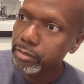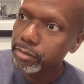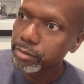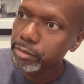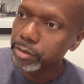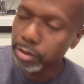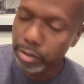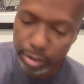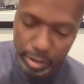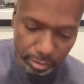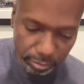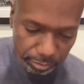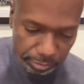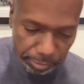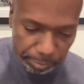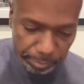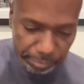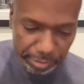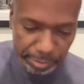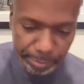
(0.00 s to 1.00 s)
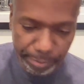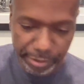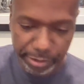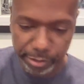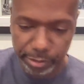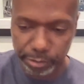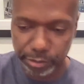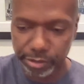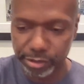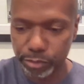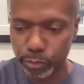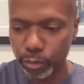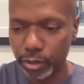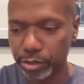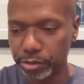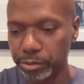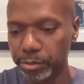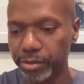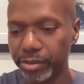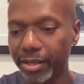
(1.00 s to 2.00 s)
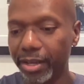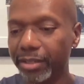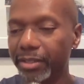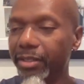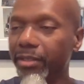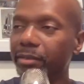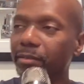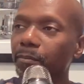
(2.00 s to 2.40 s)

Depending on the drugs you're selling.